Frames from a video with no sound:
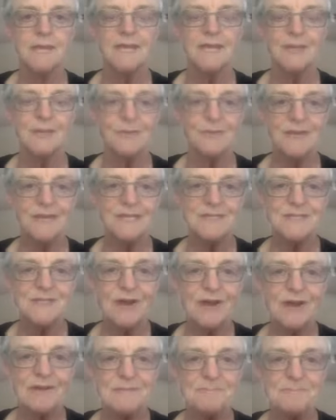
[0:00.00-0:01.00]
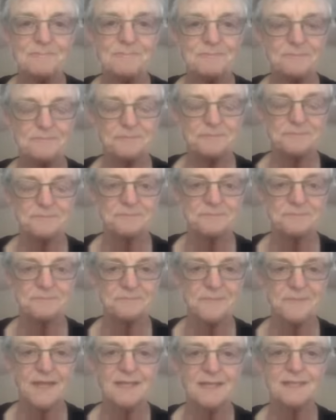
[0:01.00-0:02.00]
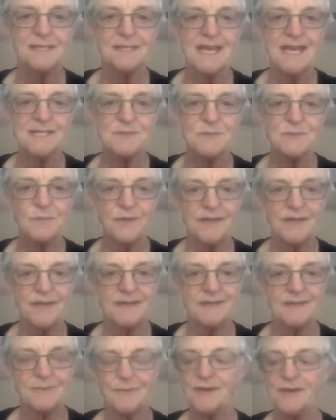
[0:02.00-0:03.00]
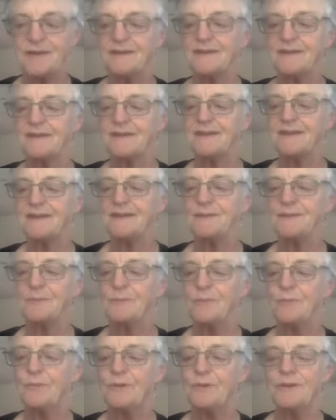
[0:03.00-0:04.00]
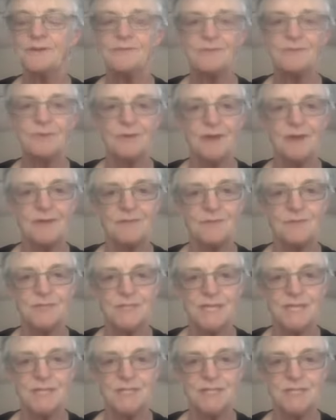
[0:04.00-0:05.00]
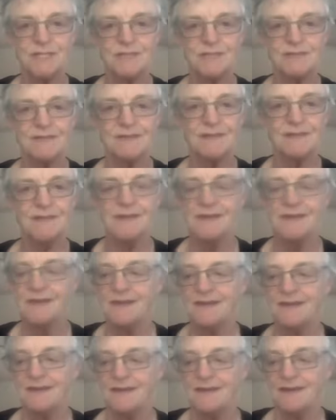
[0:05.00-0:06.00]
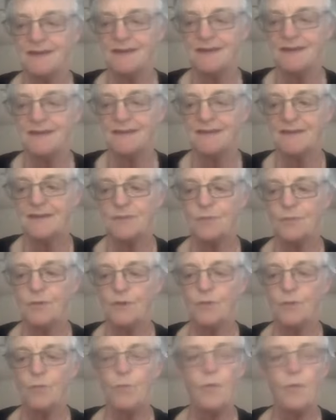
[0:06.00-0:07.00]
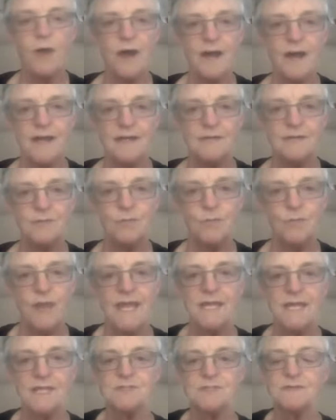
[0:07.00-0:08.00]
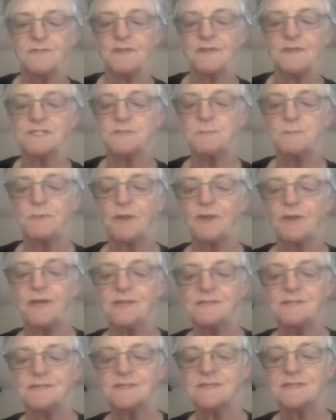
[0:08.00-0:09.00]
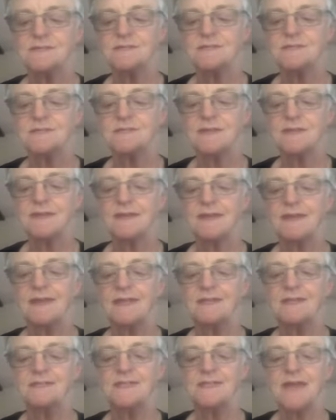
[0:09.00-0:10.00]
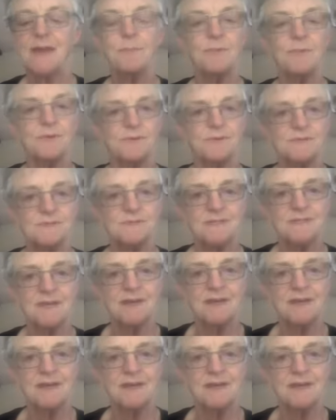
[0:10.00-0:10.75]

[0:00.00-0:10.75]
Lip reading: Greetings, all. Last week, what a wonderful conversation, and what a wide range of experiences and examples